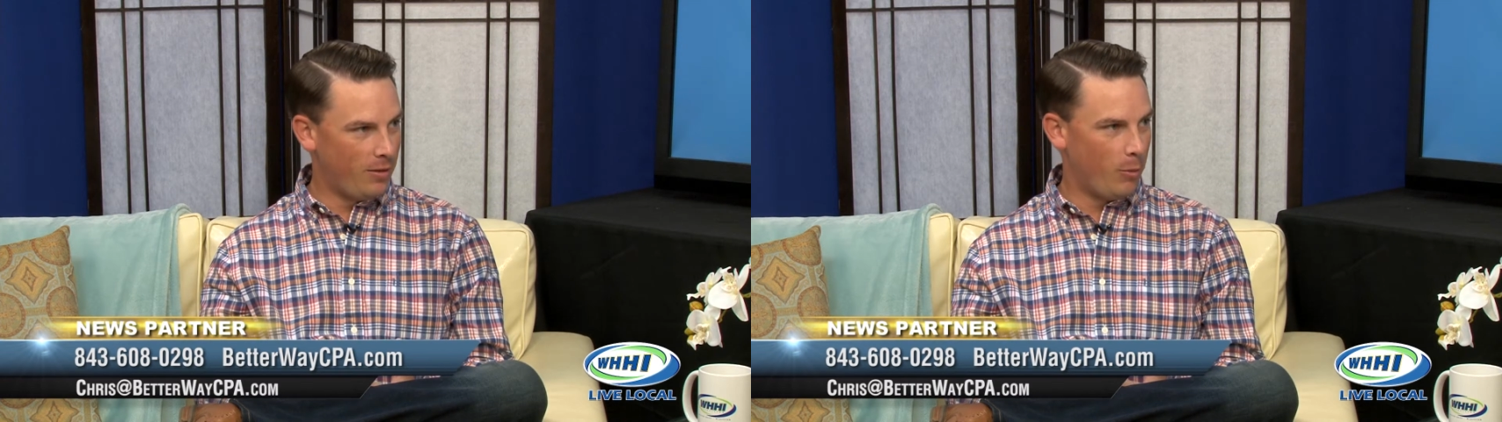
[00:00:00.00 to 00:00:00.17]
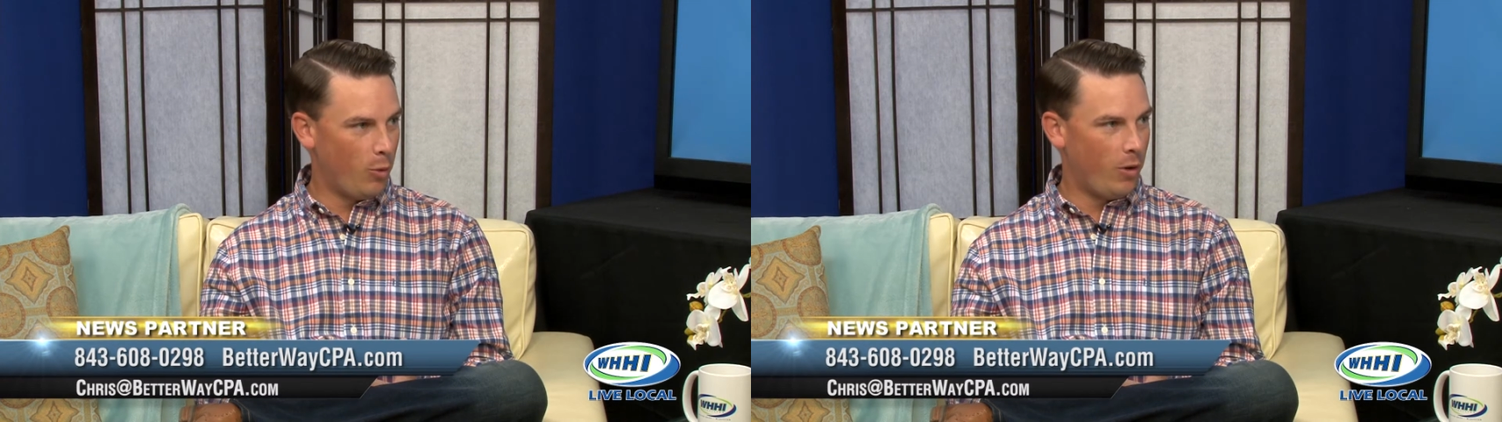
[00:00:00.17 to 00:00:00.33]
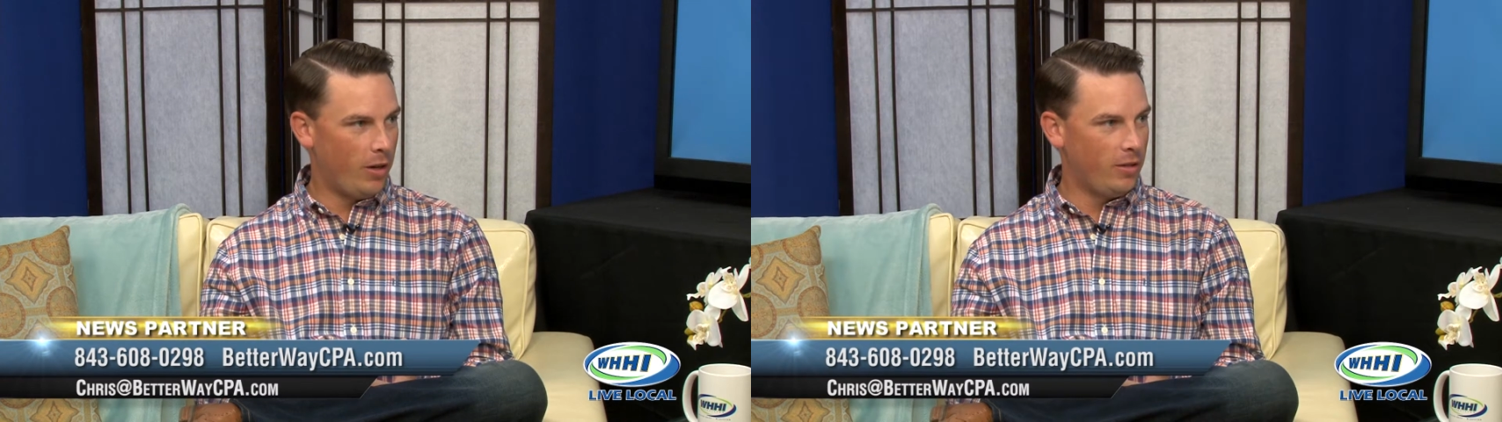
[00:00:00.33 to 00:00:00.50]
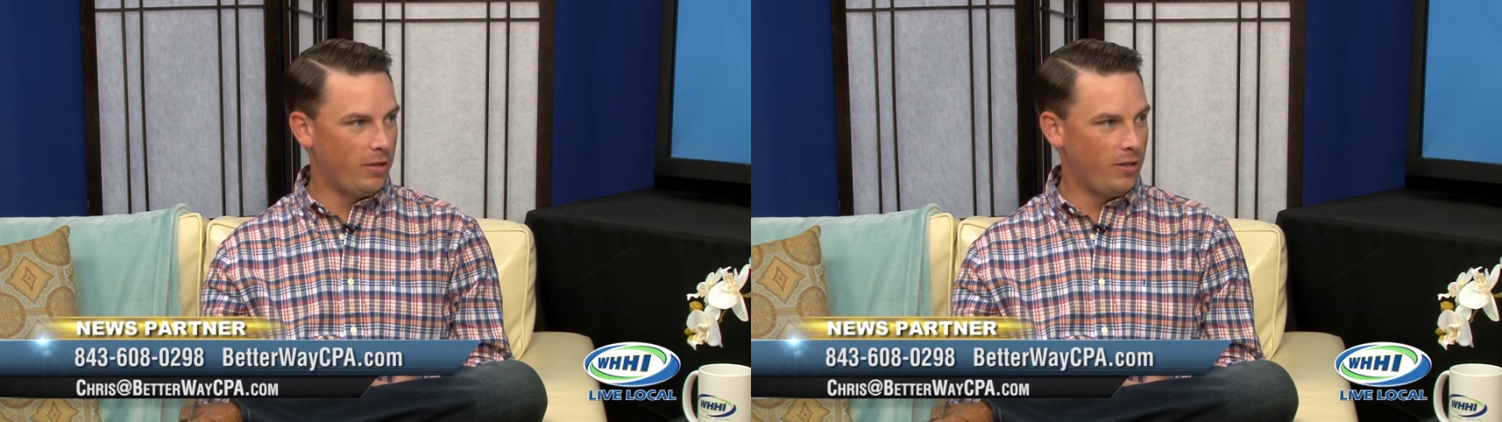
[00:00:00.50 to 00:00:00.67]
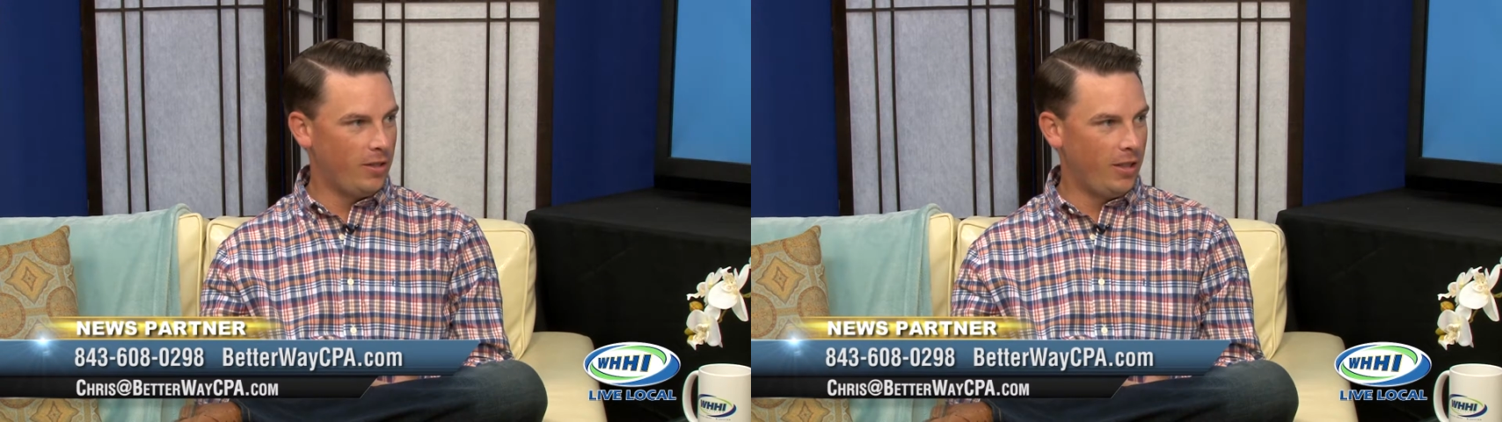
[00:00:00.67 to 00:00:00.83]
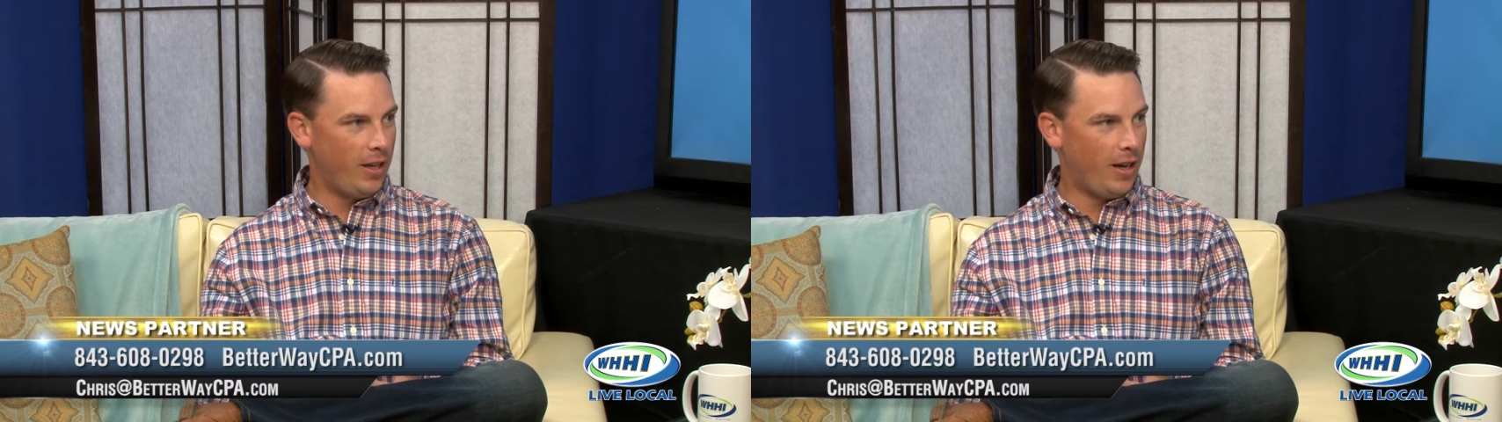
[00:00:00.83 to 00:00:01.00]
Number one,
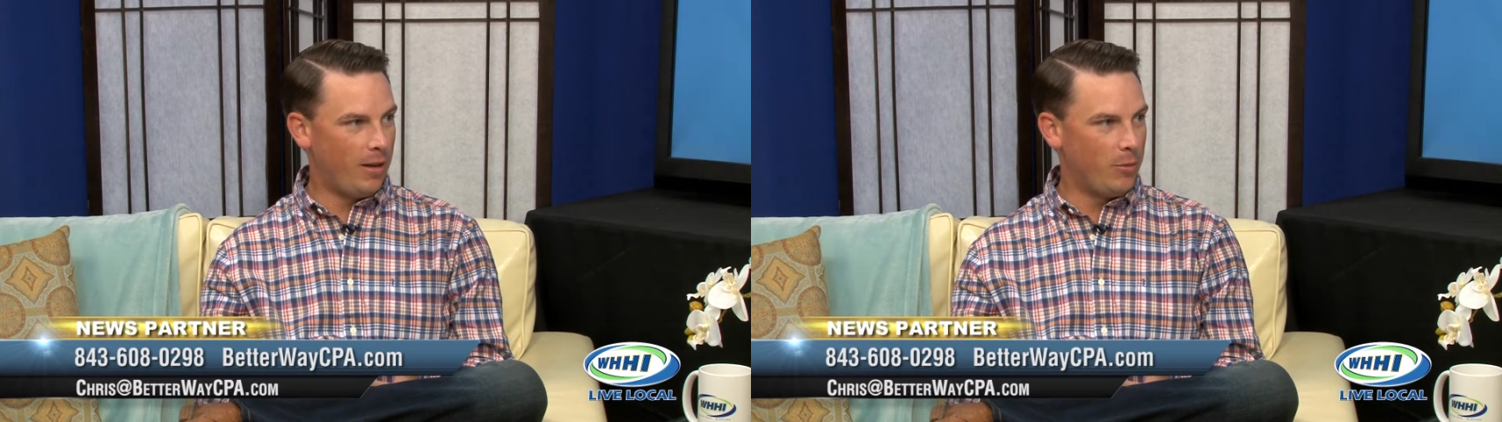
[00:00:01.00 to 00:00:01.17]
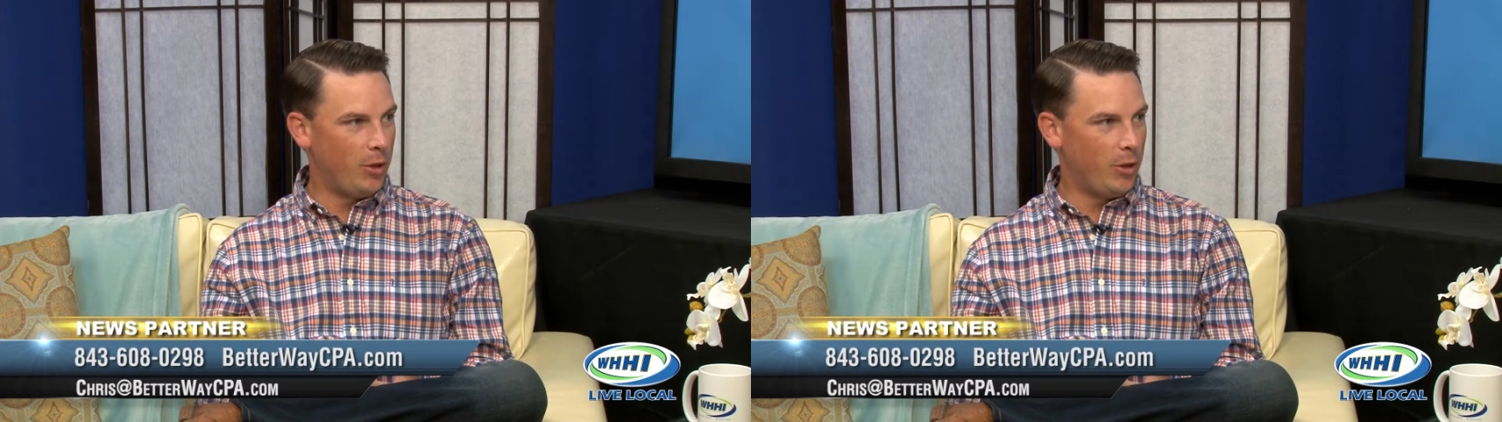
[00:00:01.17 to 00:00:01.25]
um,